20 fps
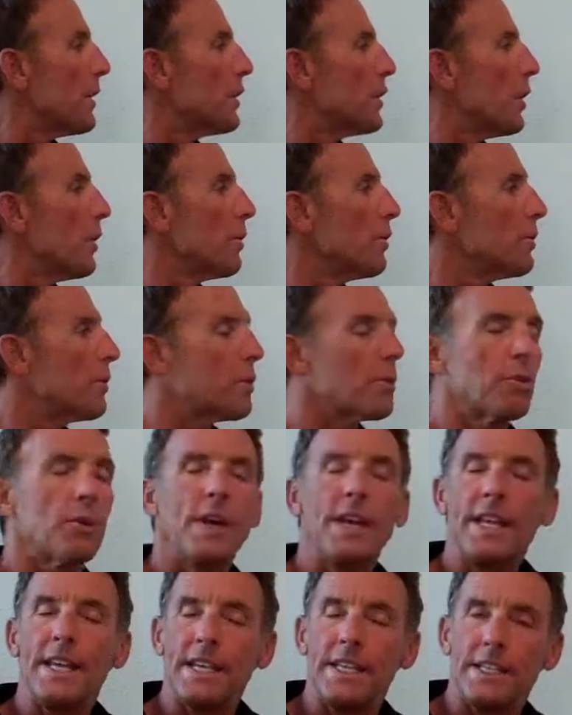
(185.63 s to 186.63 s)
don't
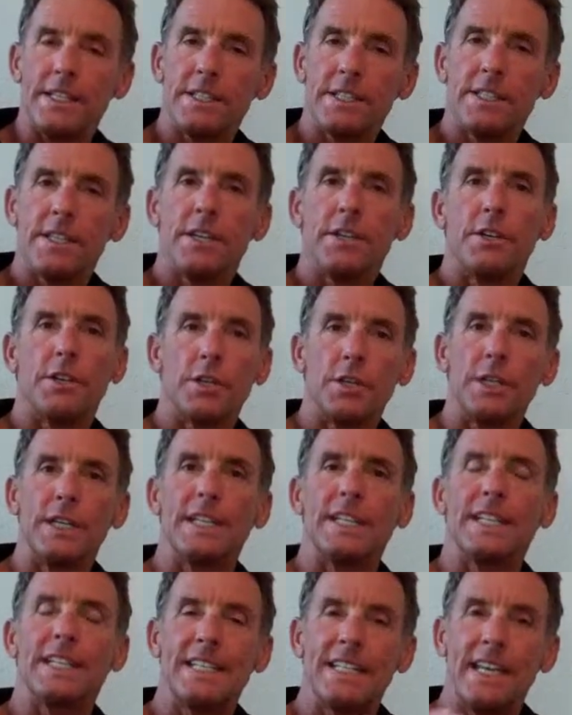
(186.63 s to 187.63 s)
graze
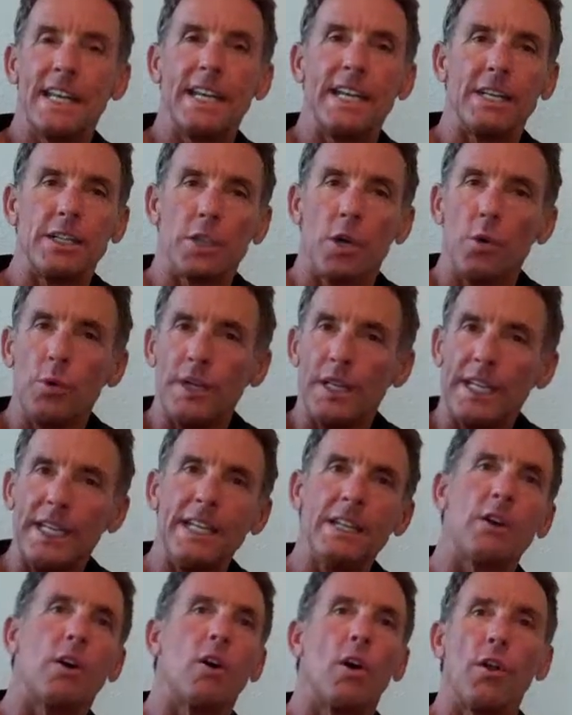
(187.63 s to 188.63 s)
during the day. Don't
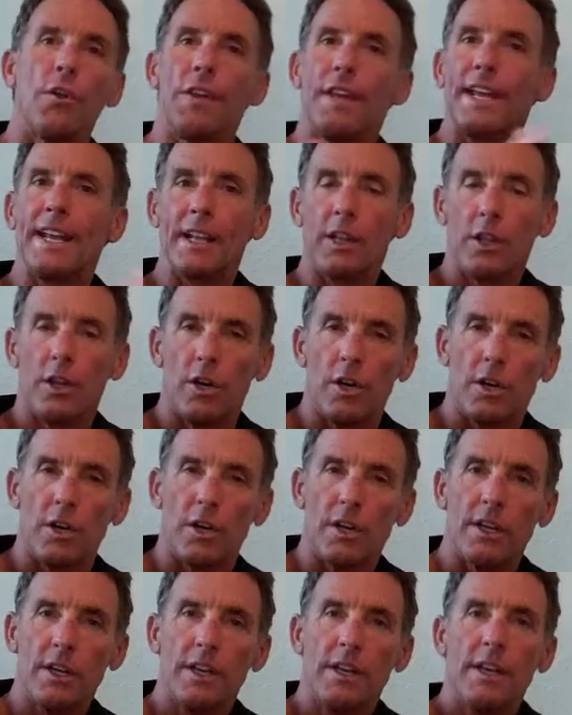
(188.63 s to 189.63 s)
eat all day
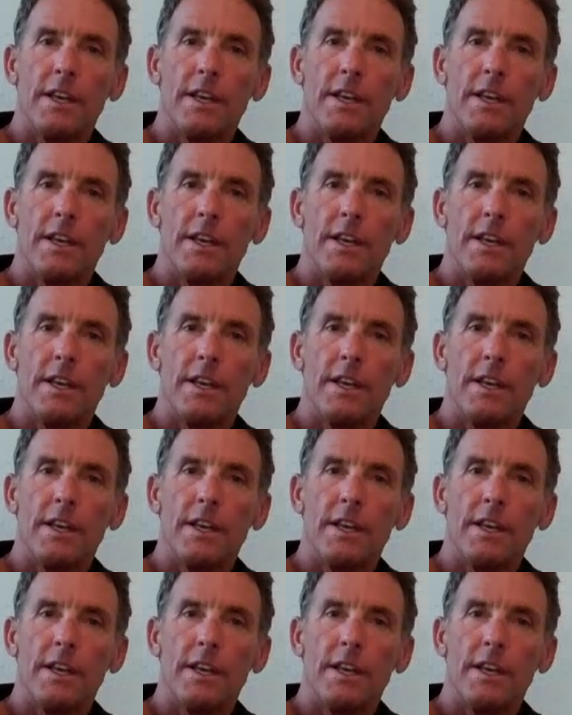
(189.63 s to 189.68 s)
long.